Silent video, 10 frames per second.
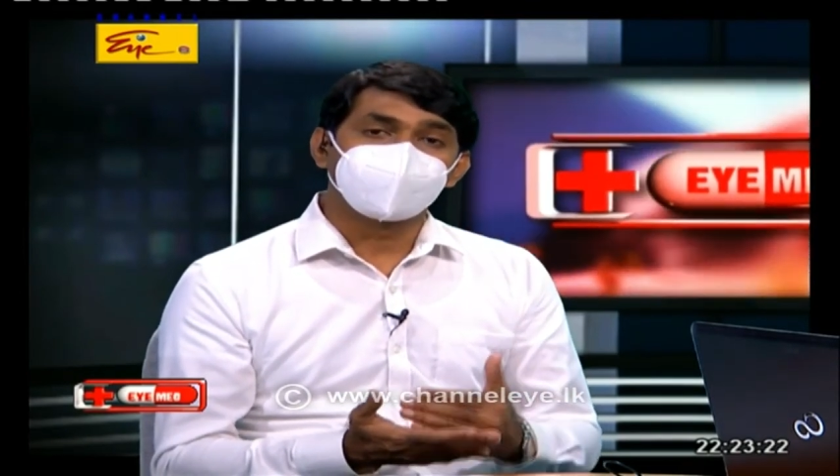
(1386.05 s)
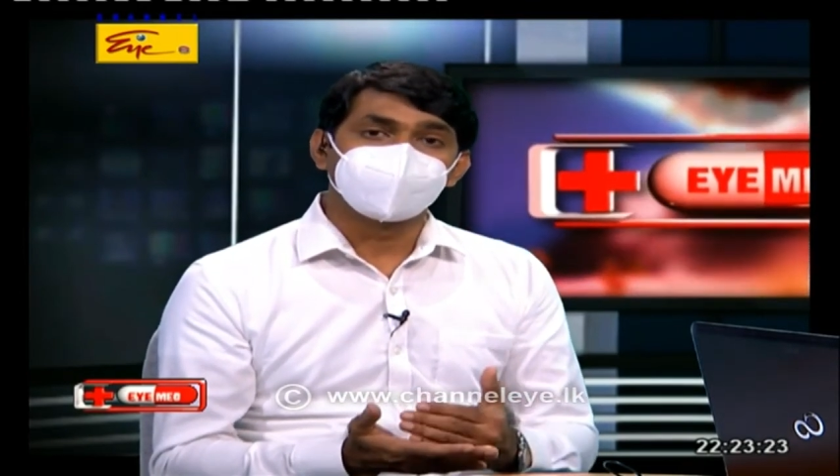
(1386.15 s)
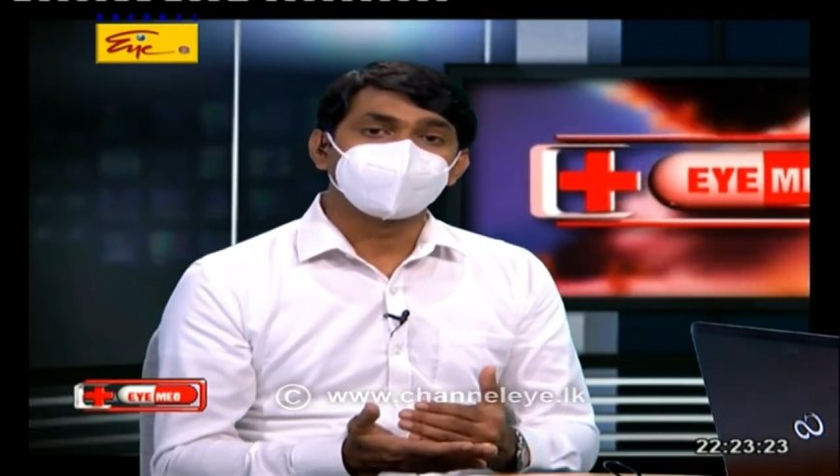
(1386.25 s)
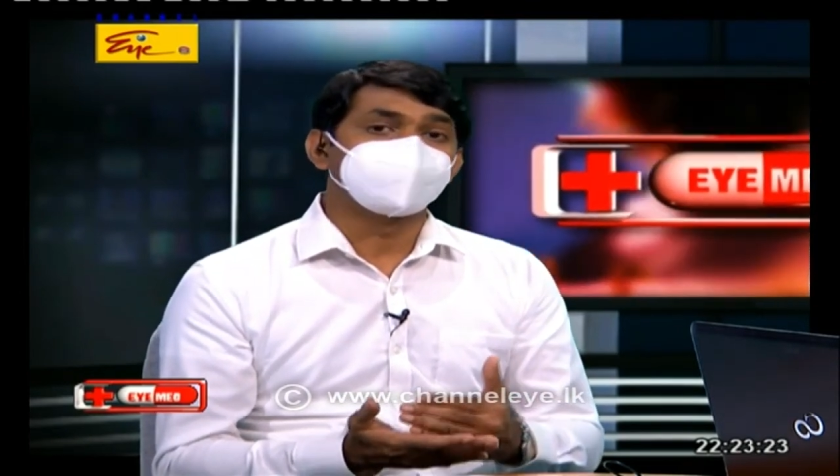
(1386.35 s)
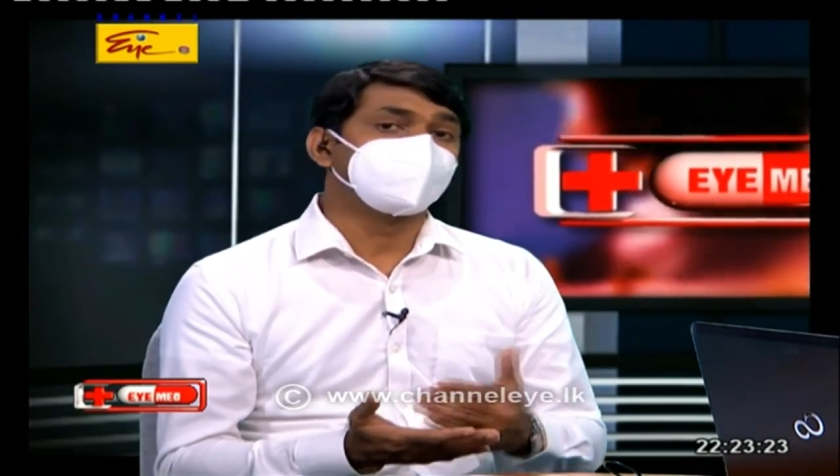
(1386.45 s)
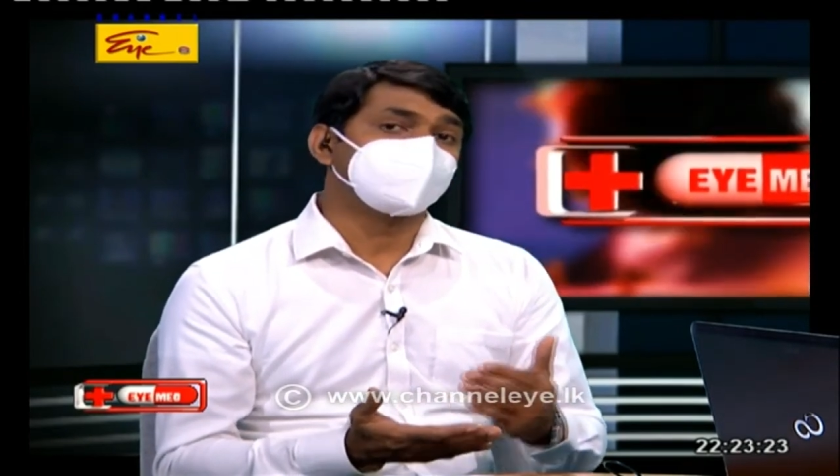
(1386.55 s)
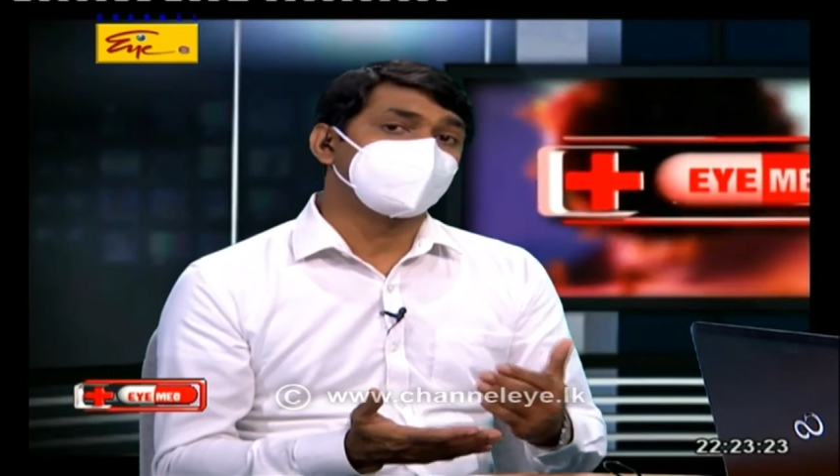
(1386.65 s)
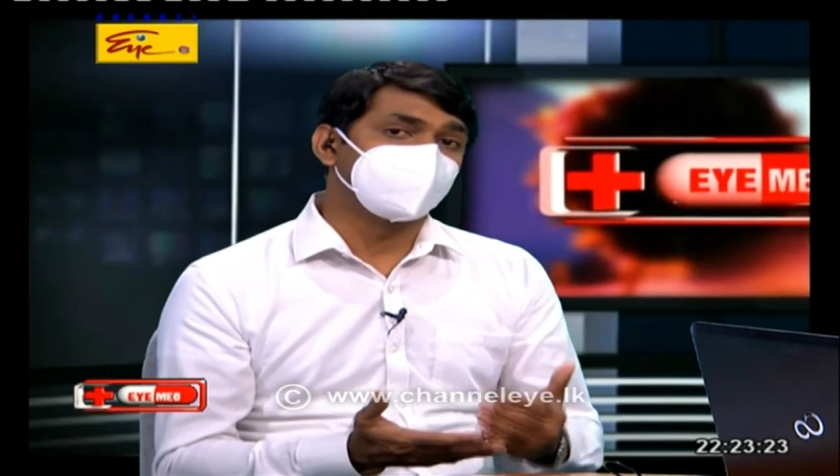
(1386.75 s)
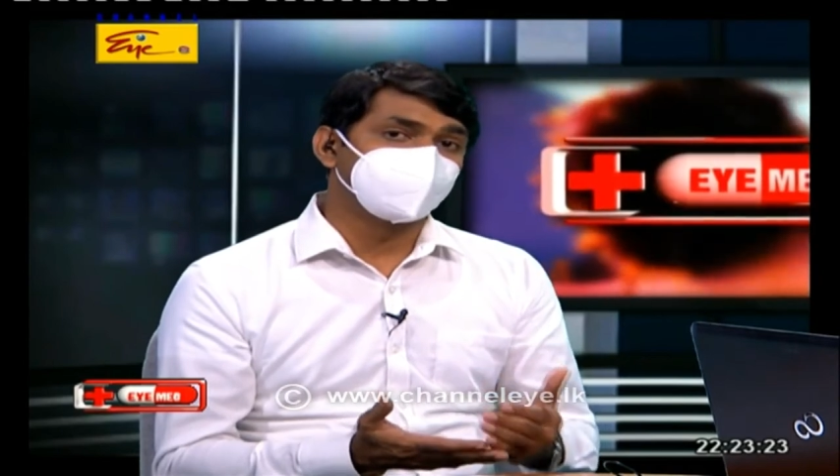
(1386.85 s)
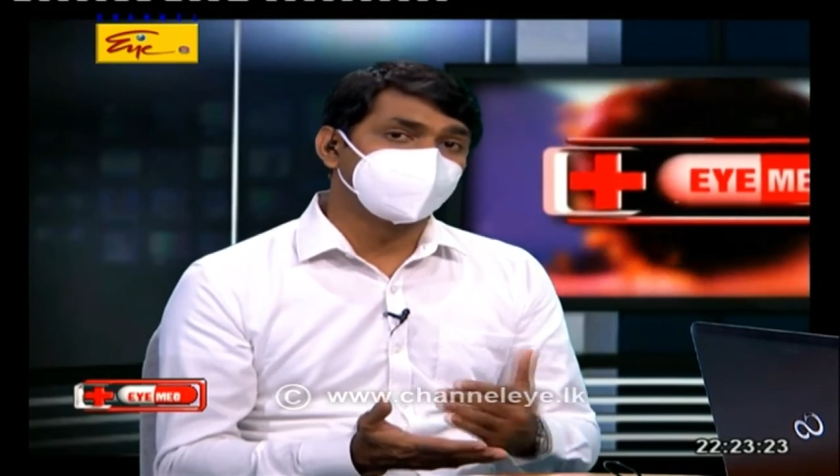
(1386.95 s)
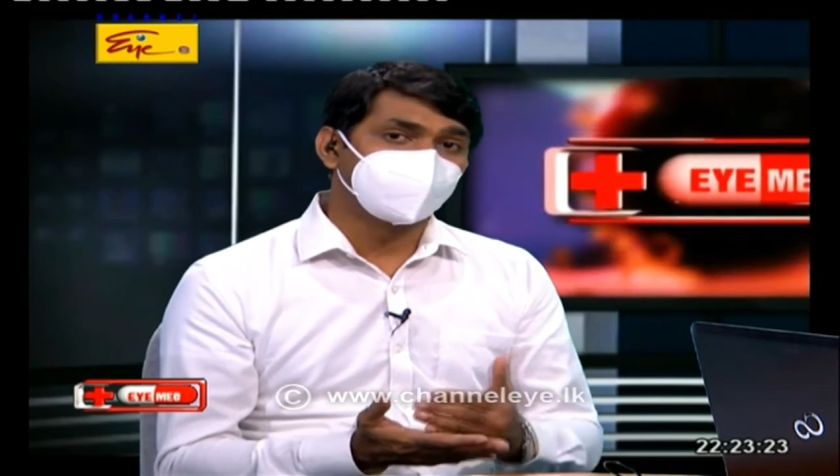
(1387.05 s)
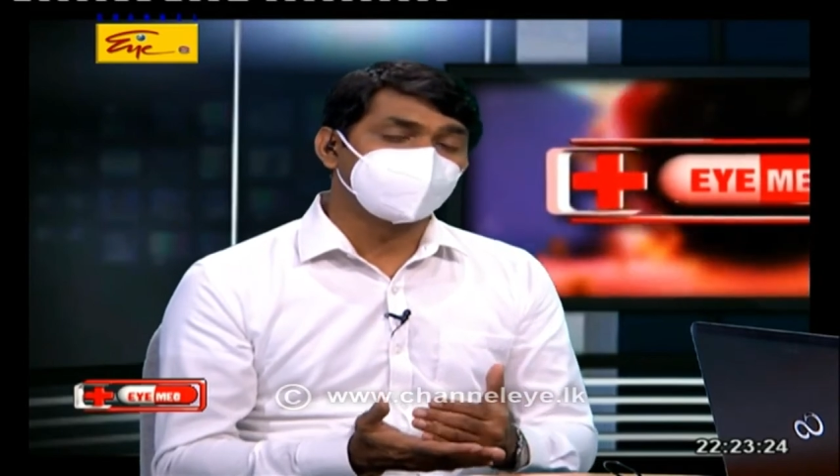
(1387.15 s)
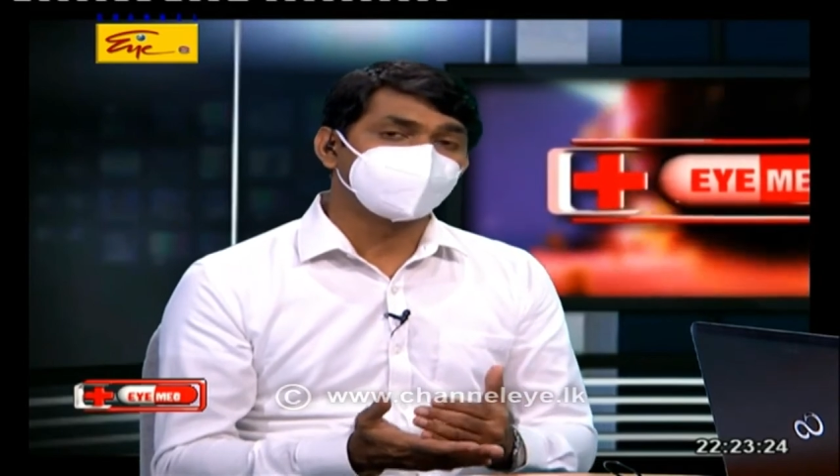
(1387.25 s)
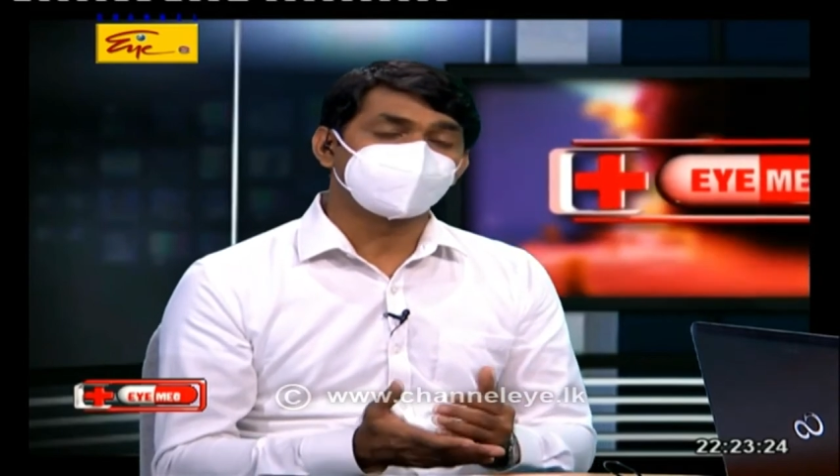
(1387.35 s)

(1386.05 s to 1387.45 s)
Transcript: healthier and happier life.